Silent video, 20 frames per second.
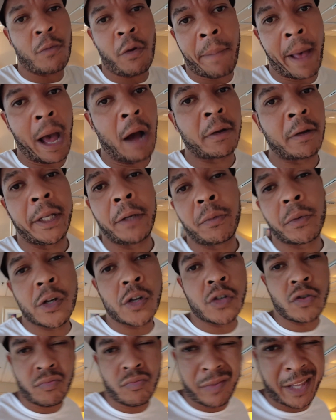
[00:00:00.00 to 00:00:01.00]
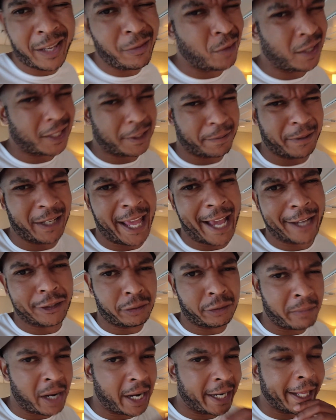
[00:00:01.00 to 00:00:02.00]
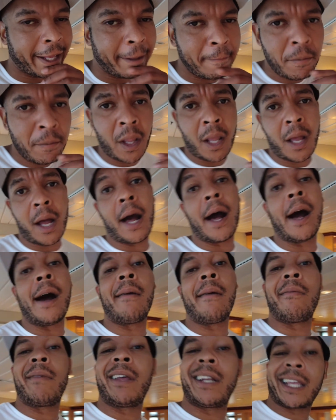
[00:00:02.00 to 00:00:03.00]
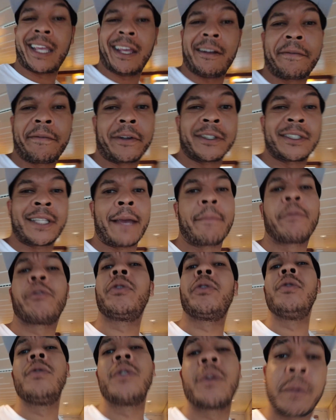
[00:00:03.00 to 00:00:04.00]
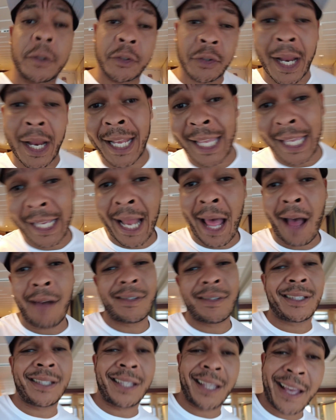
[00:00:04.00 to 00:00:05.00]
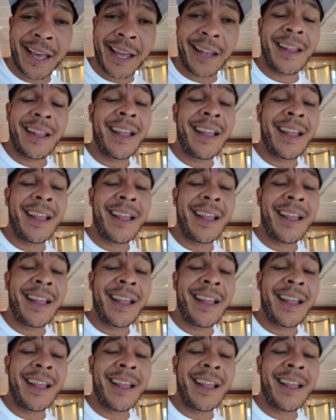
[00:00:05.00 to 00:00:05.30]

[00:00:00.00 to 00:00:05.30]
balcony room, didn't want to spend the extra money. And again, first time cruise, we were trying to get out and see it.